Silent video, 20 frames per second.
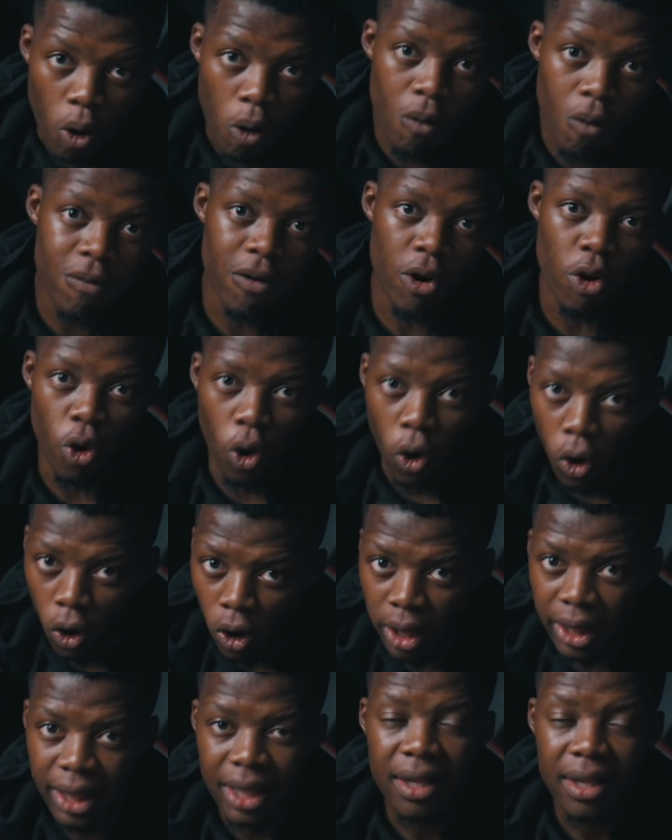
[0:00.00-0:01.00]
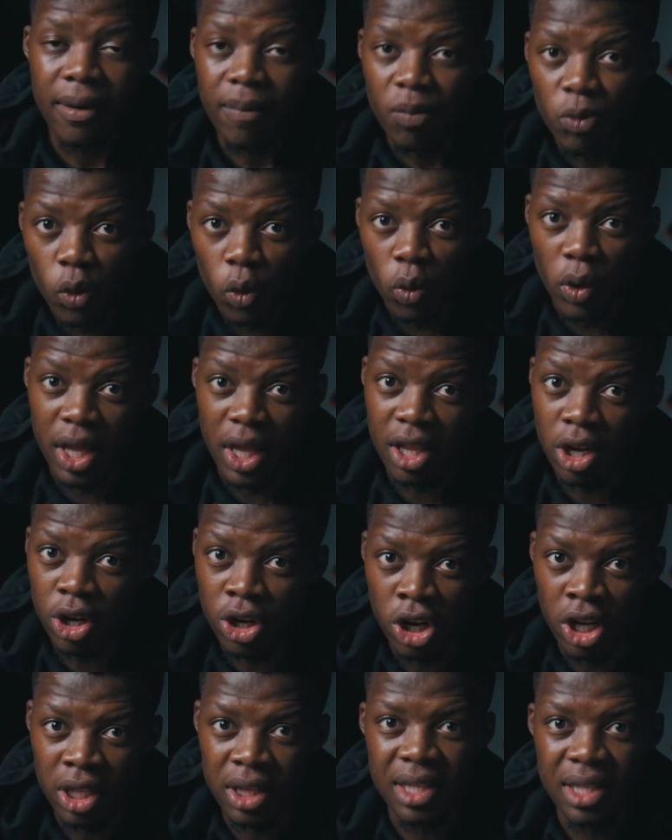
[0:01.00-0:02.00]
overall whether or
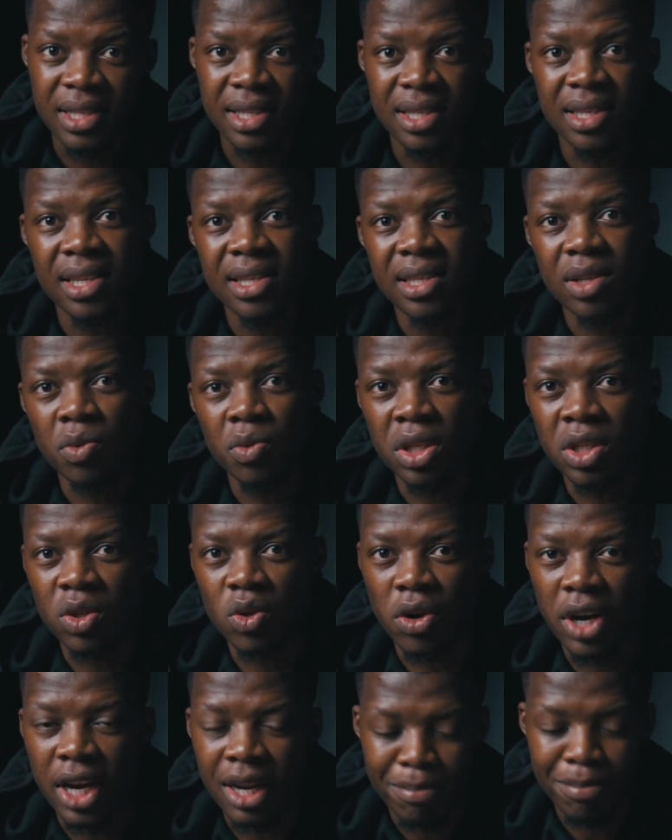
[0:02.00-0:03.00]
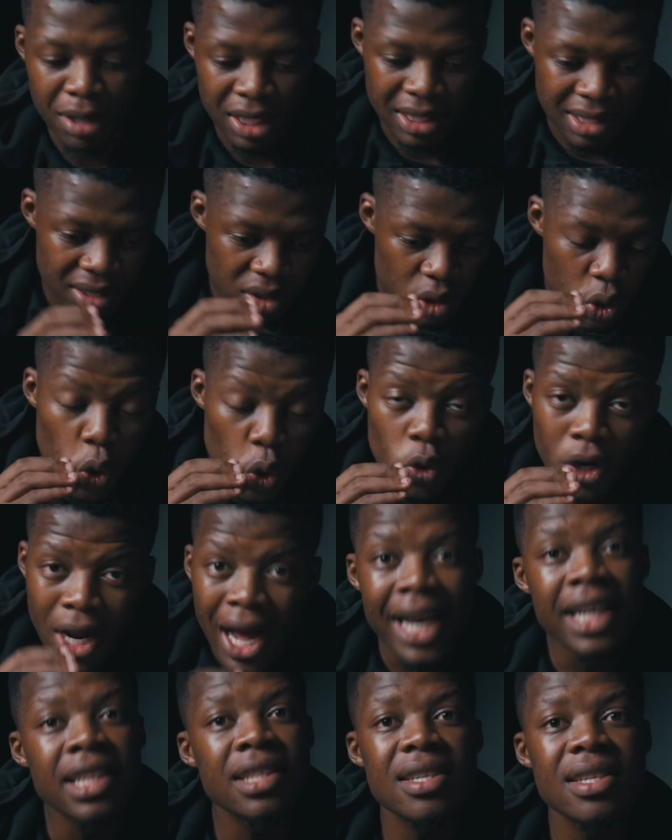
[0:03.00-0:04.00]
not this season was great. But
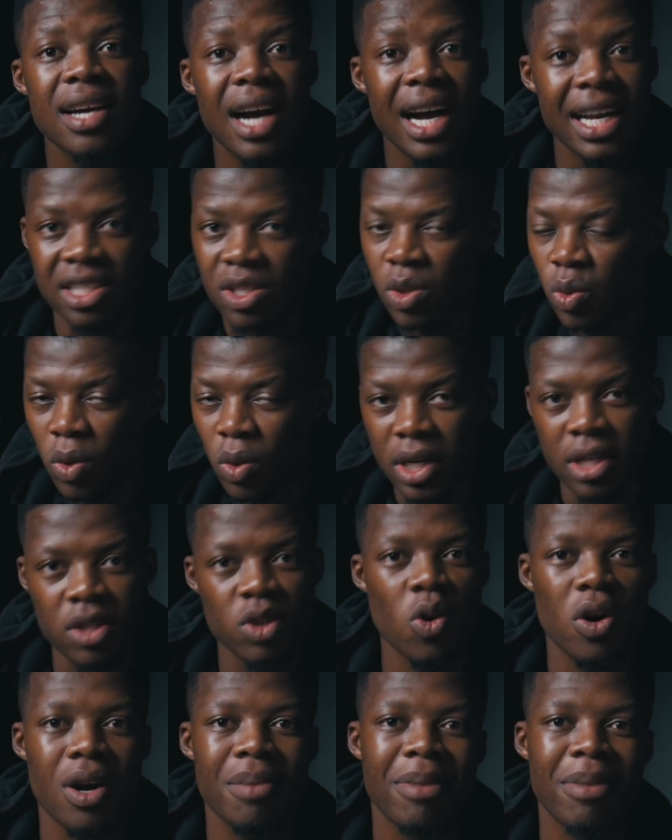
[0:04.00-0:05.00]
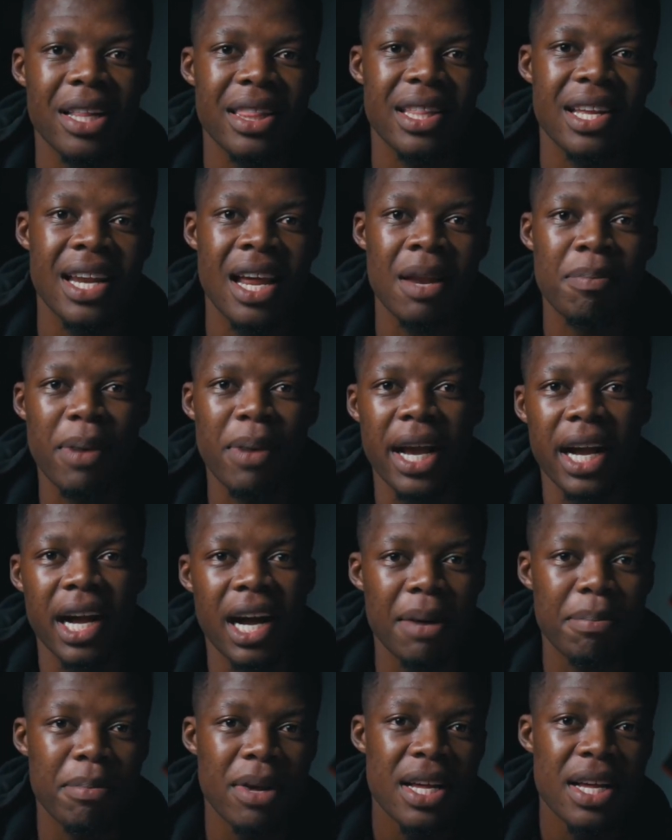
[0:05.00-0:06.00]
tonight, I just want to talk about the Nedbank
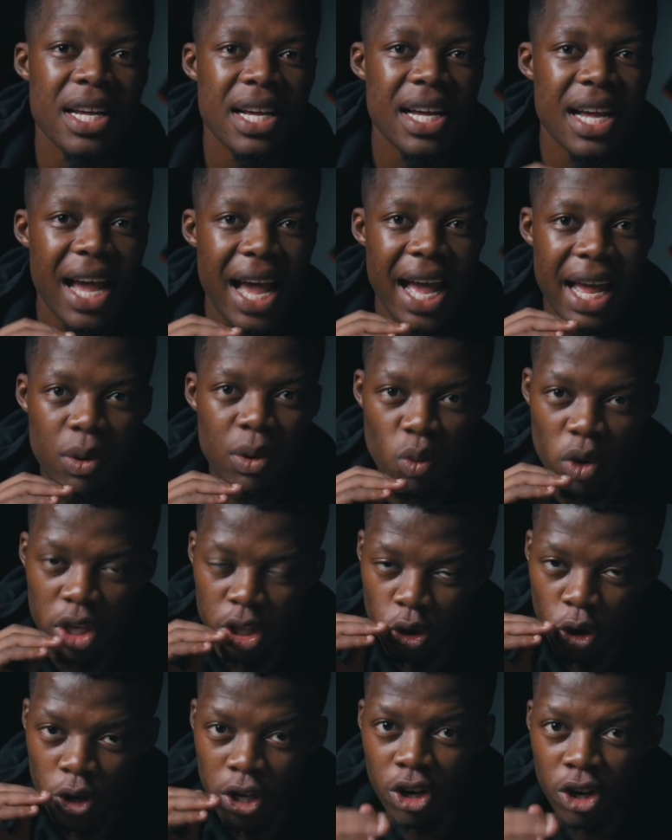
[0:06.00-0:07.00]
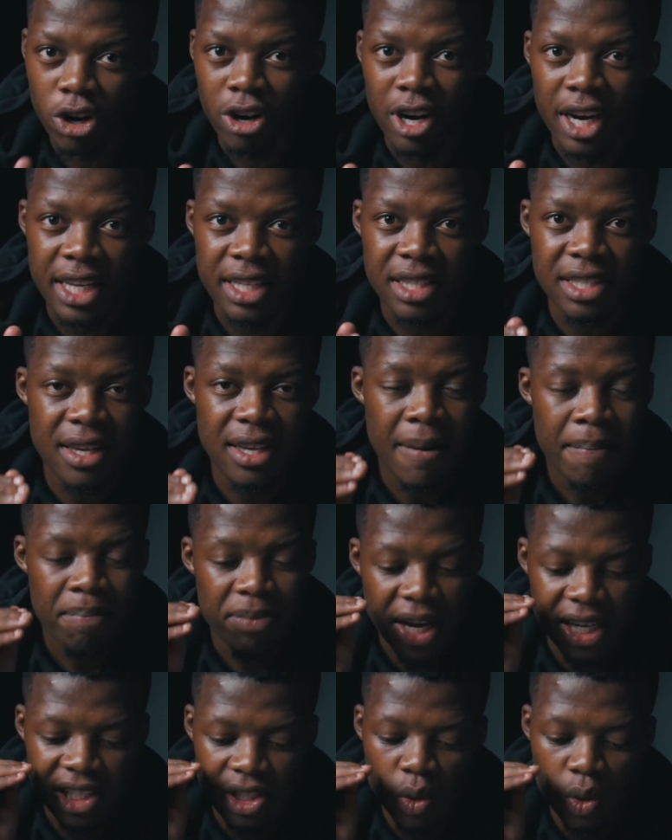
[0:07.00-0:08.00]
Cup. And we're doing great.
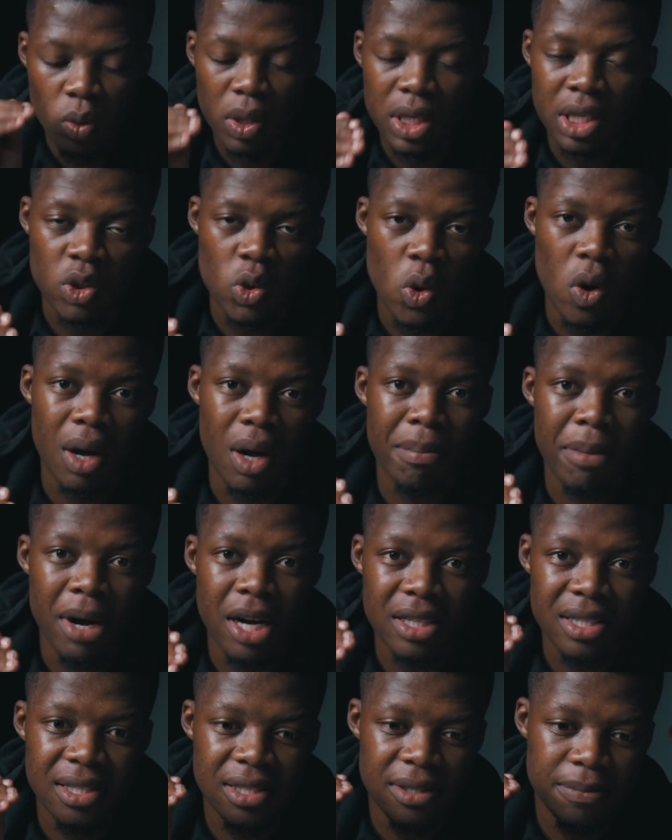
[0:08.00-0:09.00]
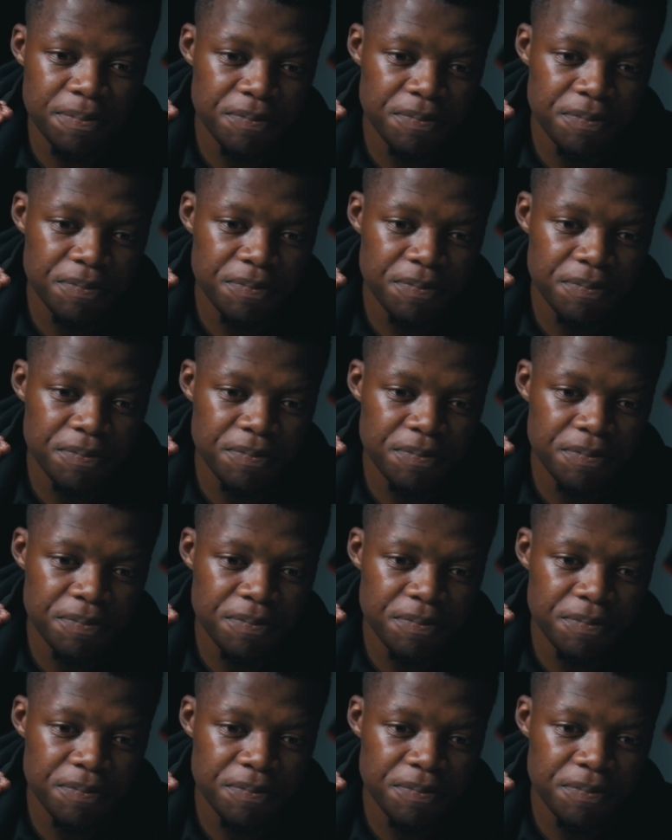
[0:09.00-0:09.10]
I just want to talk about